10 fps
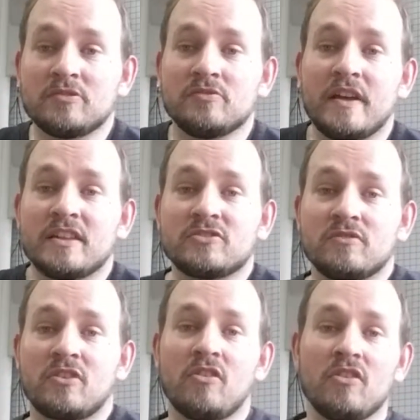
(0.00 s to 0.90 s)
to
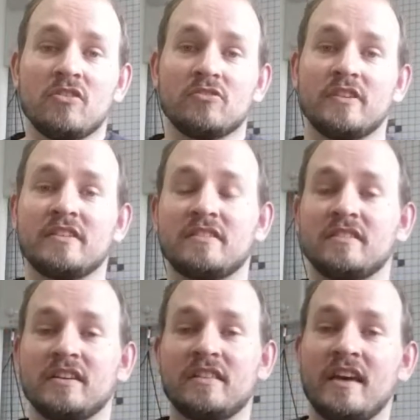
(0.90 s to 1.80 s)
answer a call or
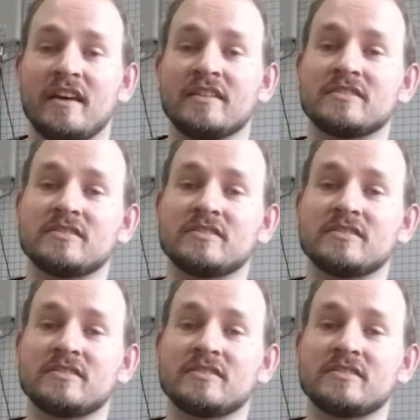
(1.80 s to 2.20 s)
anything like that.